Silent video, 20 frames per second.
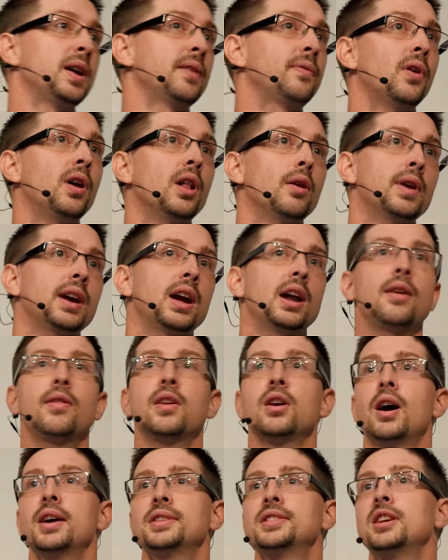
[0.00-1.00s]
been following any of
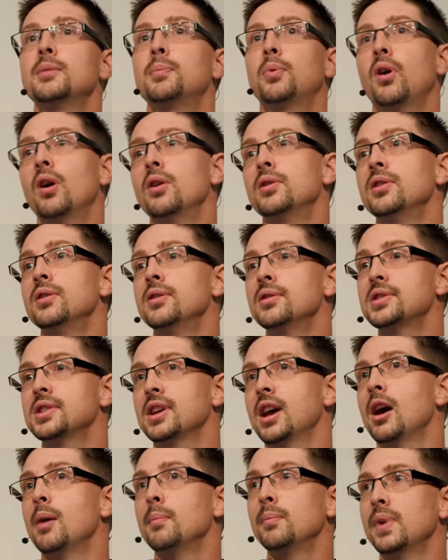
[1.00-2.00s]
the IT Pro news,
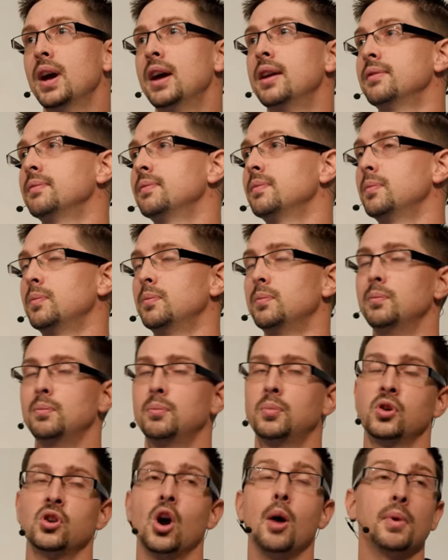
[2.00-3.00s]
and
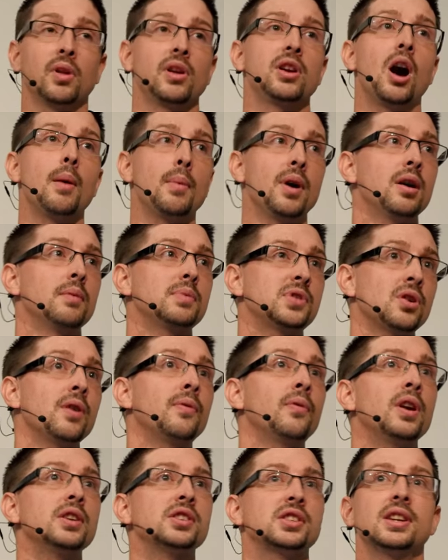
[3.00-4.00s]
predominantly I'm a
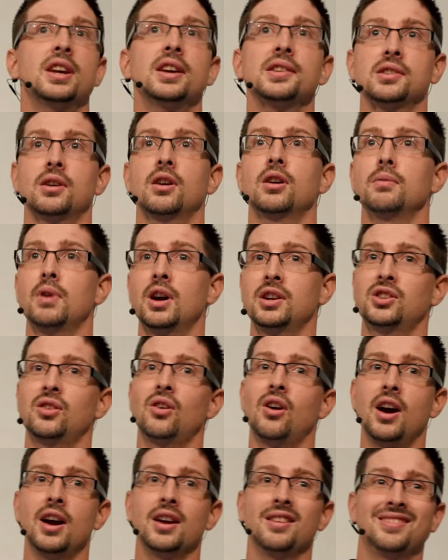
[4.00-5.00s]
software engineer, so I
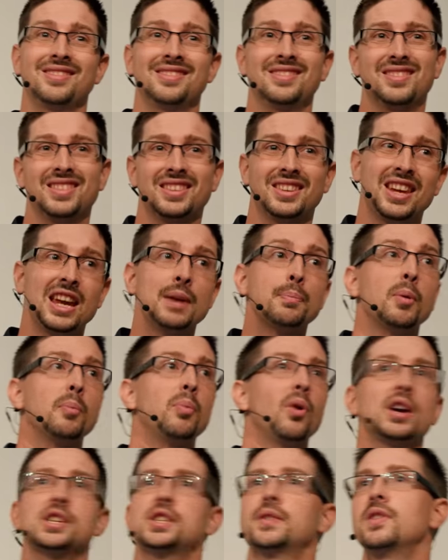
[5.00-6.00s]
try and keep
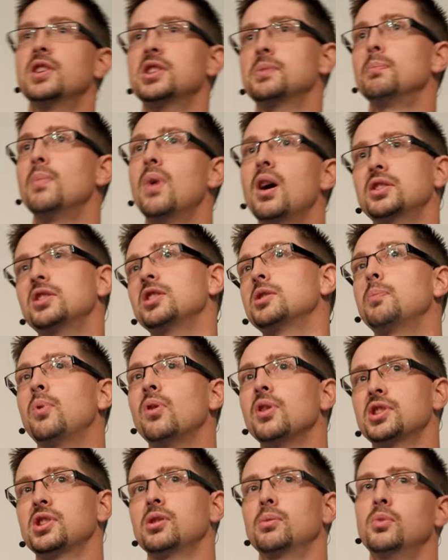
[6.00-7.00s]
abreast of it as much as
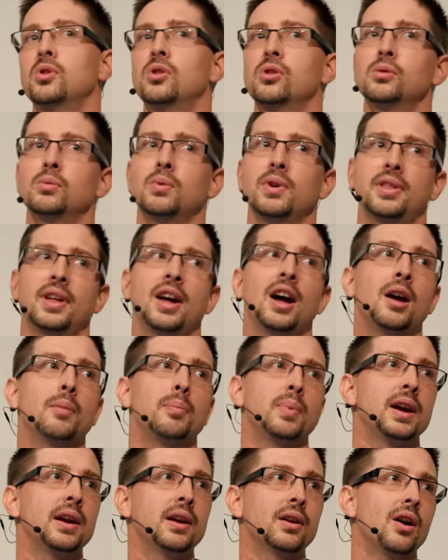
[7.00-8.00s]
possible without
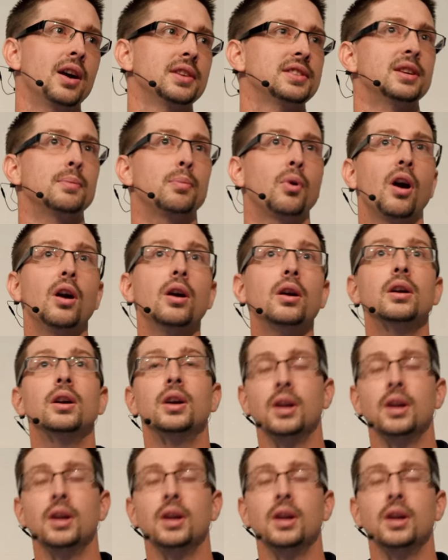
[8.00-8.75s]
being an IT Pro.